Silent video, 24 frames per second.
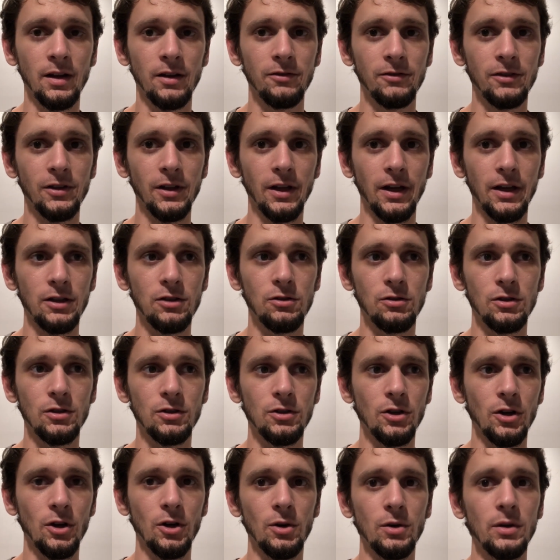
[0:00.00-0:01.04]
I feel like you
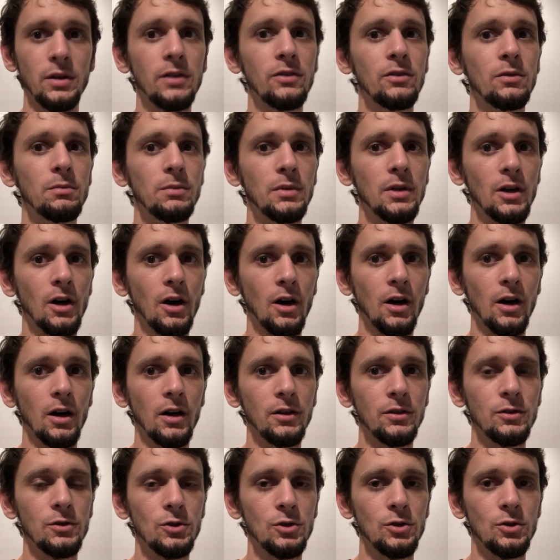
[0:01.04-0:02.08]
could go even
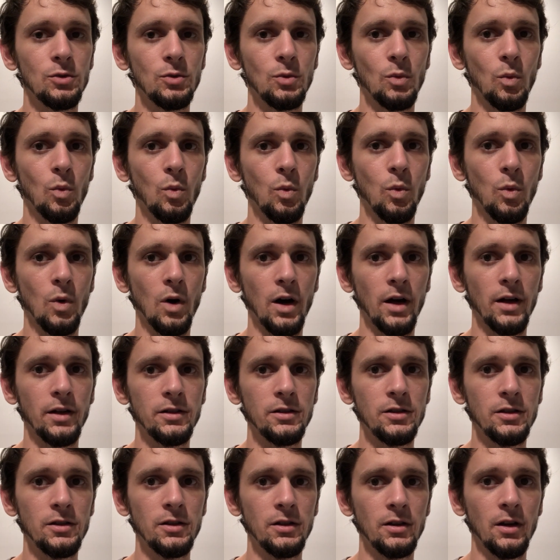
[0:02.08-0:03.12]
beyond
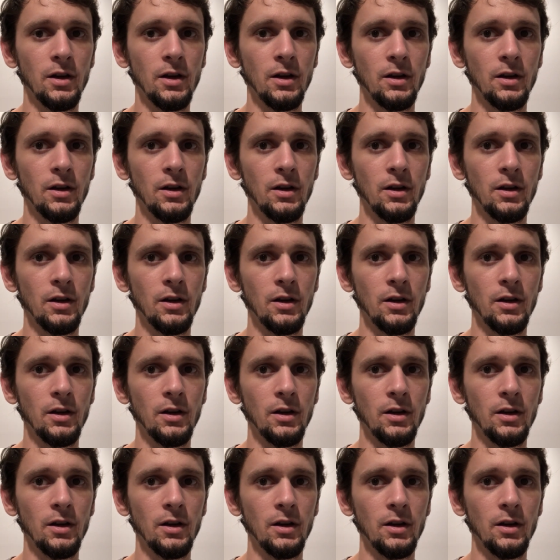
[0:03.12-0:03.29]
what